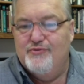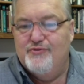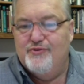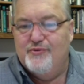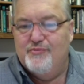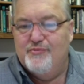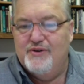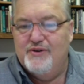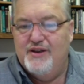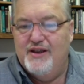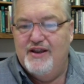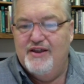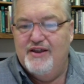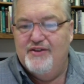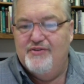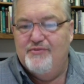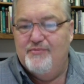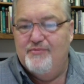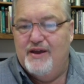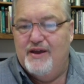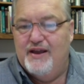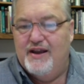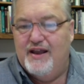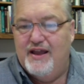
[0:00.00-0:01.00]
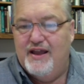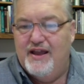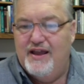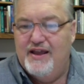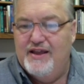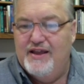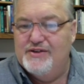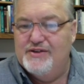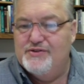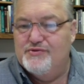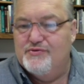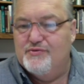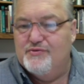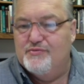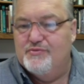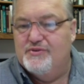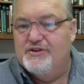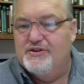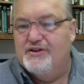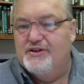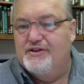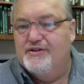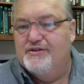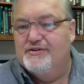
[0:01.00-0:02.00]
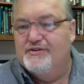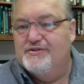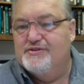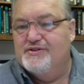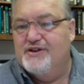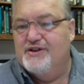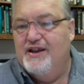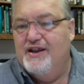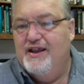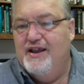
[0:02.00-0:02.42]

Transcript: from death, mine eyes from tears,